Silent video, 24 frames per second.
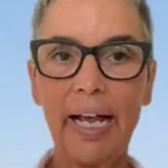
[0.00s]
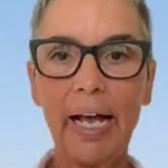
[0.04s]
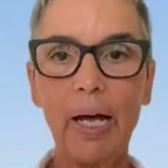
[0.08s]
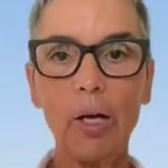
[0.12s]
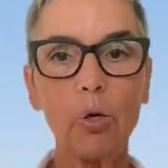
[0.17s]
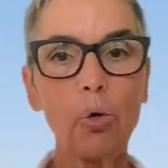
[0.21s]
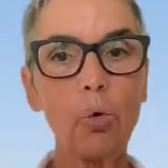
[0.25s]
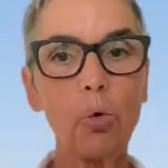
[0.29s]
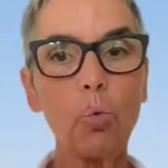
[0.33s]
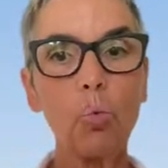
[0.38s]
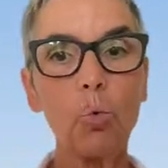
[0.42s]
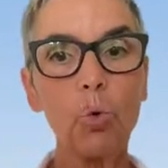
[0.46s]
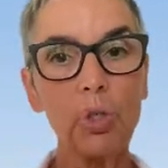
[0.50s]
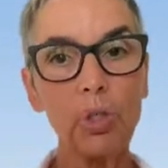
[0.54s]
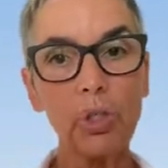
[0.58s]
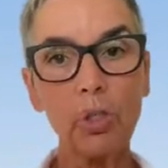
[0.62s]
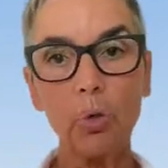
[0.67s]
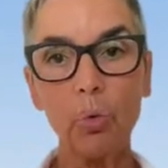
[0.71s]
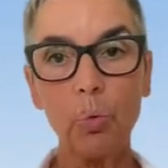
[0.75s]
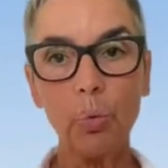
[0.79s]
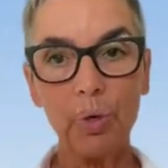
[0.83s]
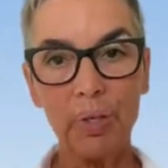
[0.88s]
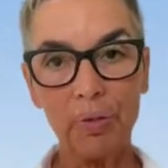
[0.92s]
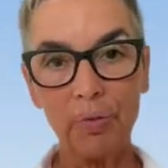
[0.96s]
how to work
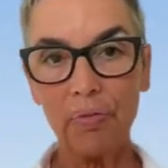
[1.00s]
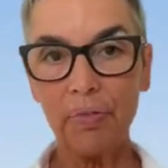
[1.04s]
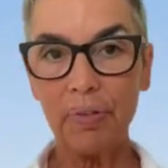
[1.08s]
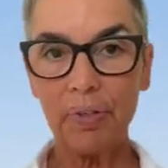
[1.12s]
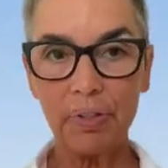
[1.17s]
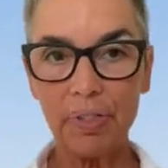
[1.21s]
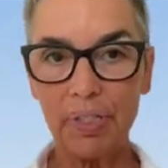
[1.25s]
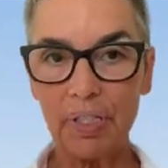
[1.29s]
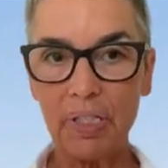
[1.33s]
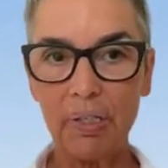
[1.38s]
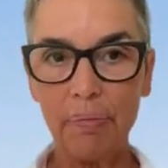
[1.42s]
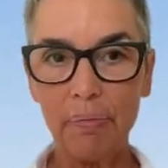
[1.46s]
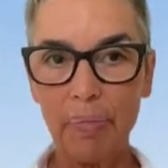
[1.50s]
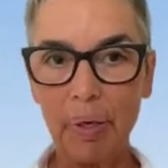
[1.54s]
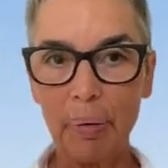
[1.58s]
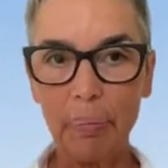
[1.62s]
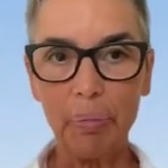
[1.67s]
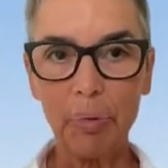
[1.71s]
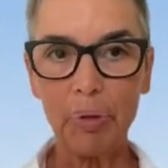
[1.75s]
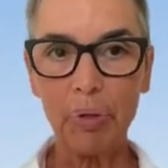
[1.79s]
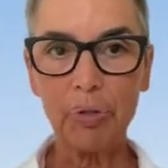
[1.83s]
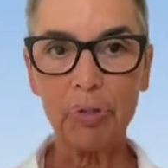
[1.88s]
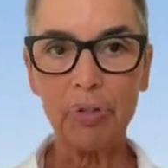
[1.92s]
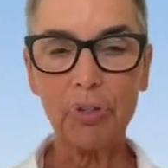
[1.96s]
with their team
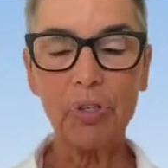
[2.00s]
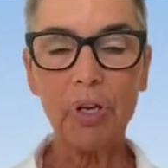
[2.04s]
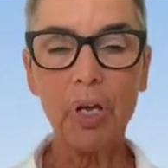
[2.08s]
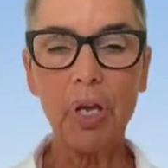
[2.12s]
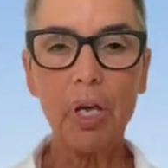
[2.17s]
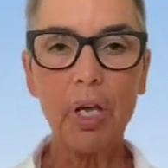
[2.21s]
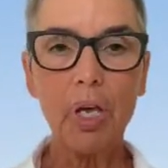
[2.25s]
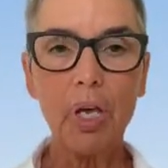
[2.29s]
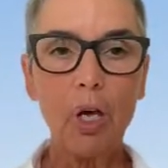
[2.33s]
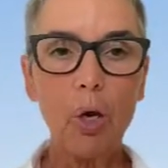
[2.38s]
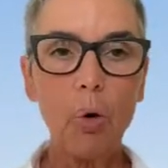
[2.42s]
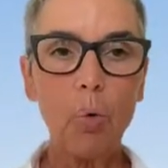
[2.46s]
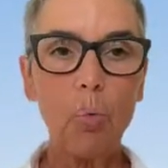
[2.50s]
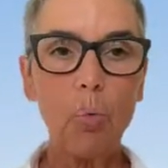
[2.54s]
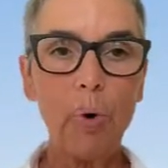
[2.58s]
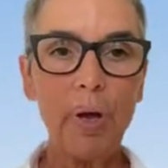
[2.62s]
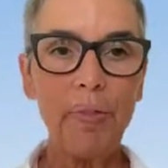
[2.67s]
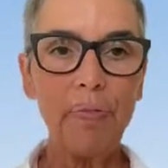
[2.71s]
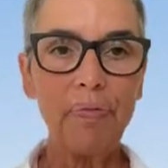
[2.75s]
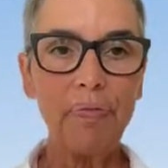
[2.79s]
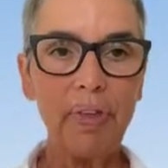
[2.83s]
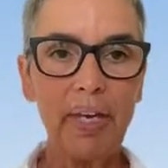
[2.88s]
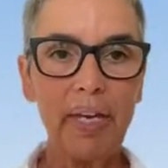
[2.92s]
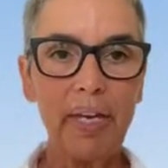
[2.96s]
members
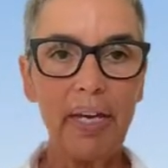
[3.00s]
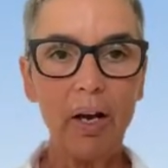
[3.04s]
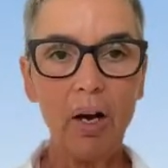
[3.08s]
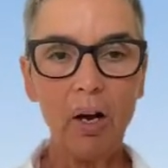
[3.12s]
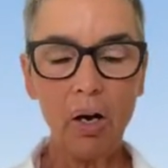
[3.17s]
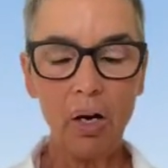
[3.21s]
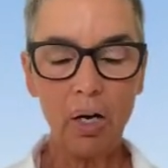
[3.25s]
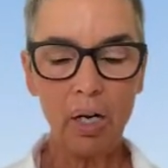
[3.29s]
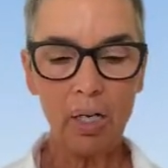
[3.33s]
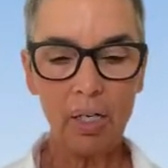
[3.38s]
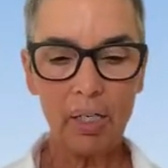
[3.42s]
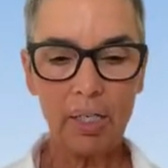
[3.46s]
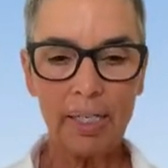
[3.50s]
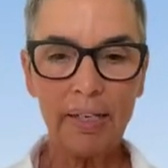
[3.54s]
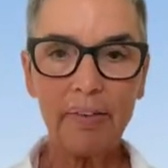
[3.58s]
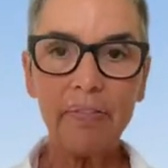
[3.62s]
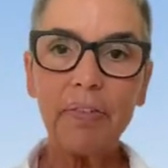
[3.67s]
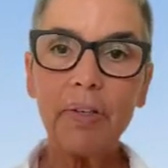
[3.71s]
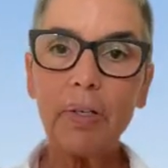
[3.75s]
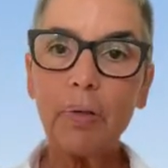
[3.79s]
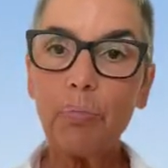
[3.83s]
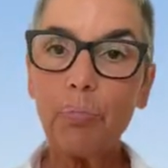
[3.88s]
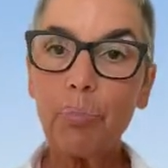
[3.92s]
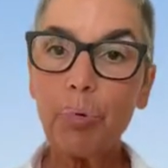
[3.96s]
when they are
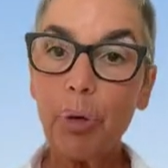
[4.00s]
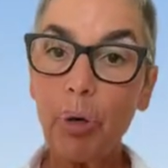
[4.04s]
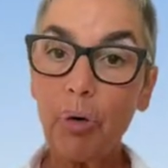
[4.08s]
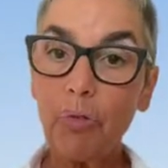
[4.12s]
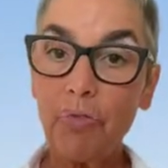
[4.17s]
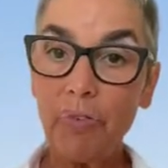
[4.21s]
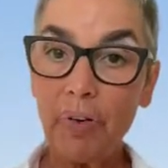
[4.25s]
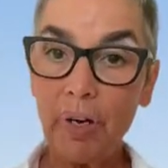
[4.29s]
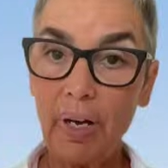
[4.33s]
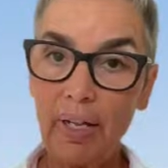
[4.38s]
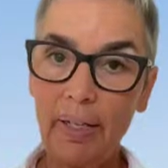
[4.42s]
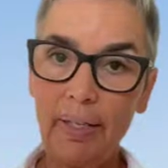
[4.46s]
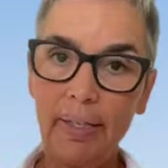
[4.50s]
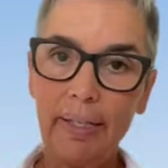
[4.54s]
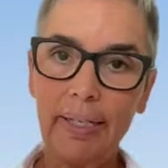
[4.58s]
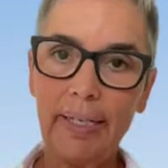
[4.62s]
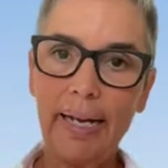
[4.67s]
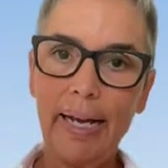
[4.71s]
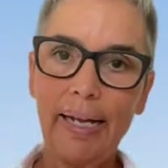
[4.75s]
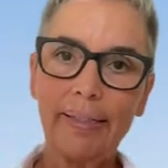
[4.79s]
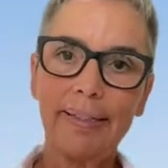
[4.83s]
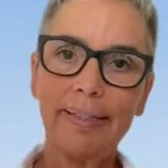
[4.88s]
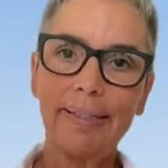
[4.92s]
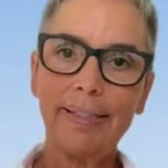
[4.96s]
given profile
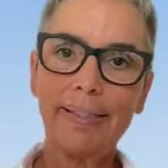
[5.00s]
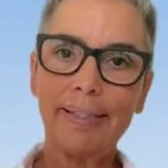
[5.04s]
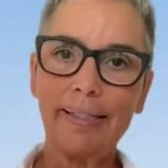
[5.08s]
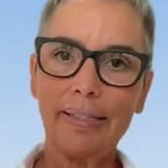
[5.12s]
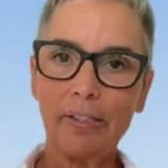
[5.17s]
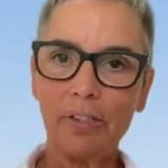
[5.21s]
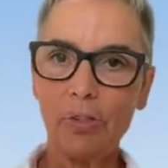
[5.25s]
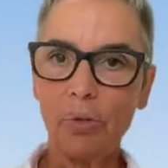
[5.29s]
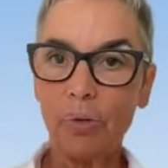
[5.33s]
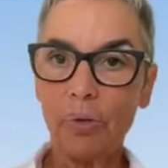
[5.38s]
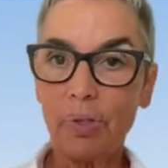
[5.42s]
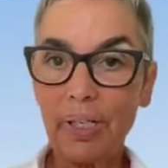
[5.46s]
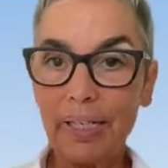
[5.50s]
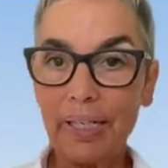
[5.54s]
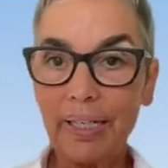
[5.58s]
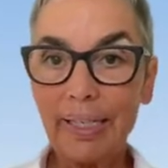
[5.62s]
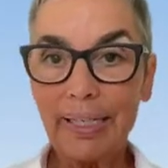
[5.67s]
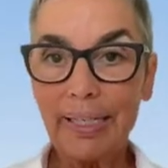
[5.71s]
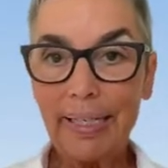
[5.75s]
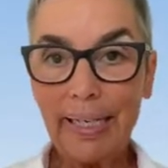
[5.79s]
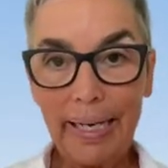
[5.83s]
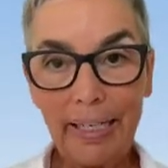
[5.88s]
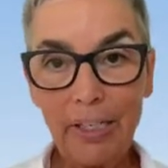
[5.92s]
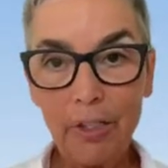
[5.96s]
analysis or
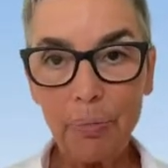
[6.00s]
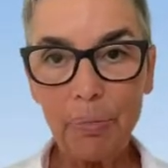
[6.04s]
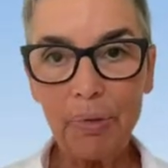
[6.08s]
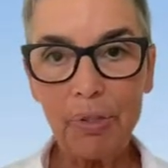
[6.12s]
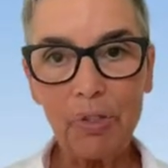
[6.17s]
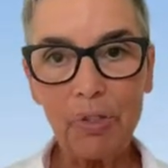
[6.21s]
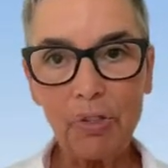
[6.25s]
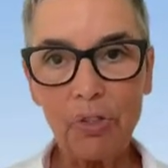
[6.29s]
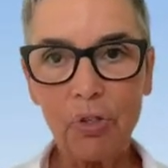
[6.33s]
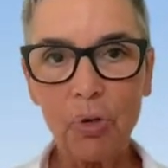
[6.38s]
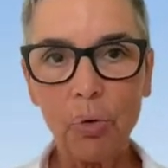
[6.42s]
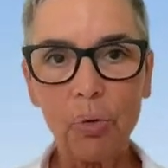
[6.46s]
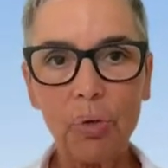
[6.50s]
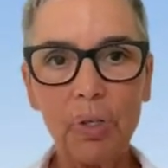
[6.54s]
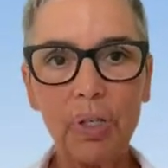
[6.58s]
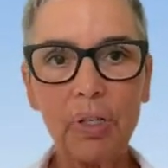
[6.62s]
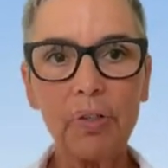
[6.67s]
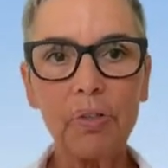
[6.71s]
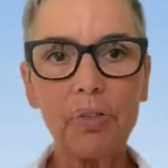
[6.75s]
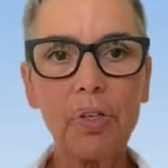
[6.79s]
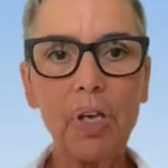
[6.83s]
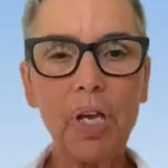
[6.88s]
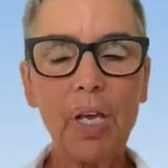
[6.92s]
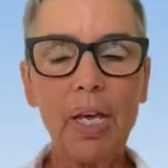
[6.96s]
engagement
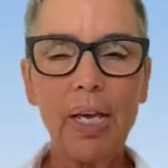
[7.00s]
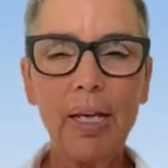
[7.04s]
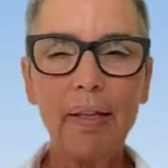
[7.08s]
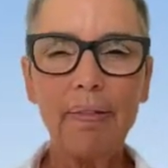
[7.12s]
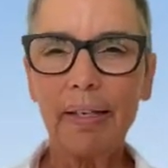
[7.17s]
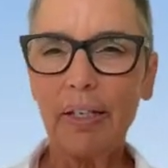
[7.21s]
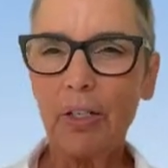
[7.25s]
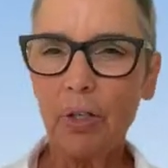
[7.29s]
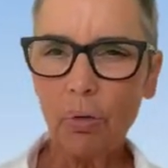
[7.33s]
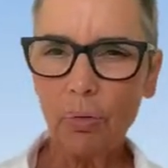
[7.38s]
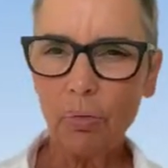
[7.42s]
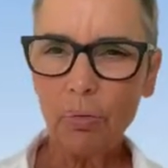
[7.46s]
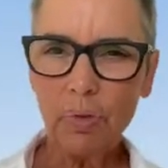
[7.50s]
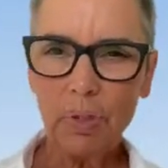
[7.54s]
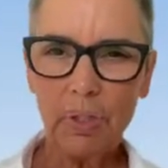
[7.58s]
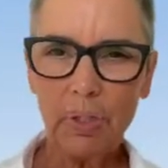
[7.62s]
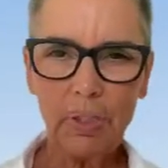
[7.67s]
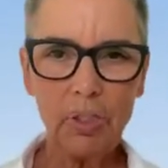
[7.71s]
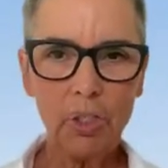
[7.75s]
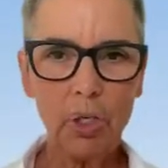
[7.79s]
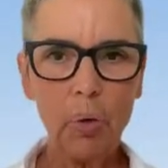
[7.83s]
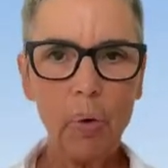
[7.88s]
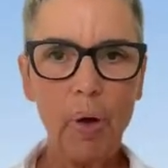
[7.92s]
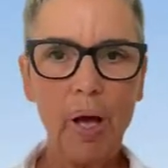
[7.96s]
scores. They don't really
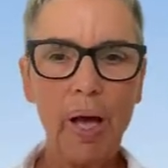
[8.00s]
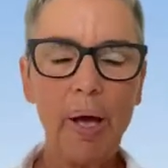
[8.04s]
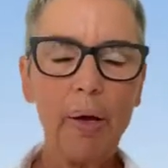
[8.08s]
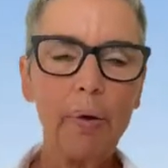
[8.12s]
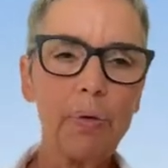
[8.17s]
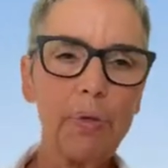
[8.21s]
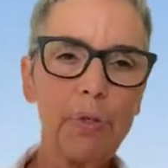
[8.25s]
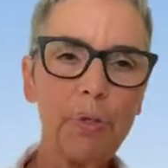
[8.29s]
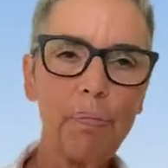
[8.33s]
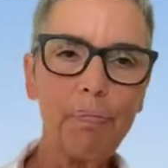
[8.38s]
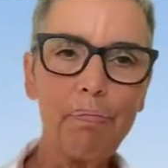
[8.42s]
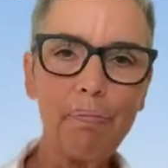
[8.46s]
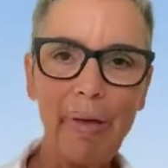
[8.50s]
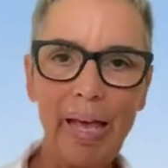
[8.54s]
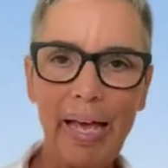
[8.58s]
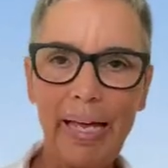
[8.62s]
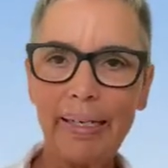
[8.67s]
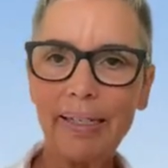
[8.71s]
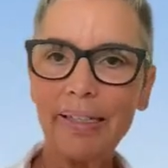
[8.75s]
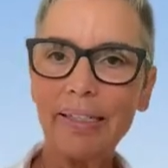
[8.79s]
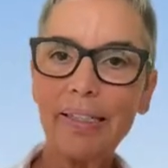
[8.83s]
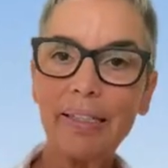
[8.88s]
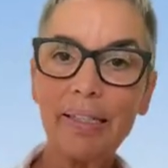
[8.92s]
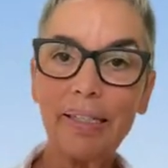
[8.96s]
know how to
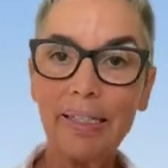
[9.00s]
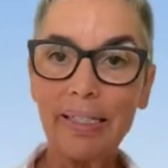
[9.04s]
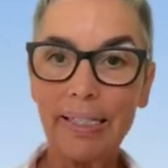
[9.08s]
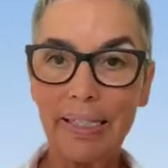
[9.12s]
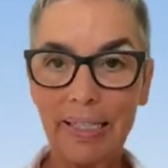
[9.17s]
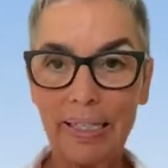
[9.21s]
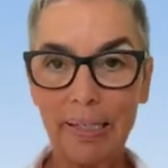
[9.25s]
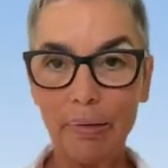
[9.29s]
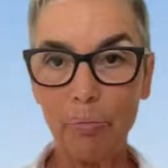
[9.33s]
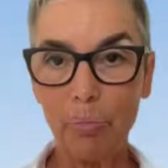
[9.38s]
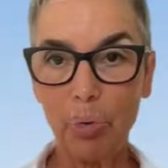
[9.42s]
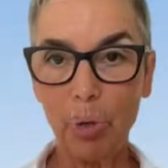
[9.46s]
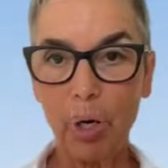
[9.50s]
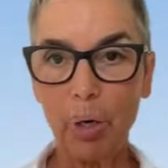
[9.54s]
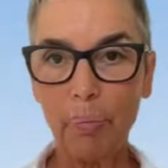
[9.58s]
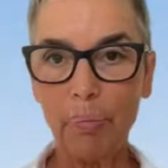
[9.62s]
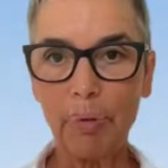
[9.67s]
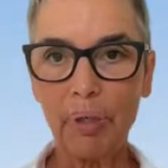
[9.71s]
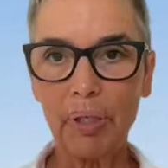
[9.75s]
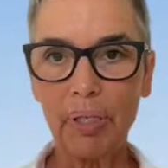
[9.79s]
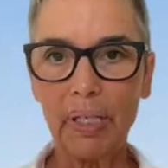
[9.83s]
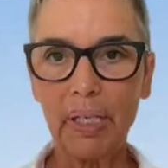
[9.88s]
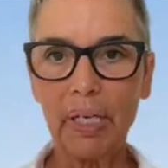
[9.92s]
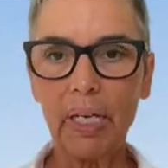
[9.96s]
manage the team
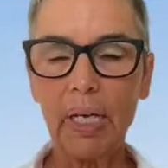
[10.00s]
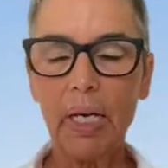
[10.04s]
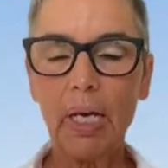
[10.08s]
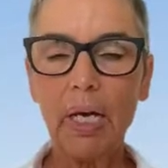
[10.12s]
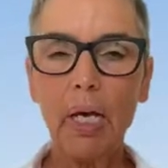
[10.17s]
properly.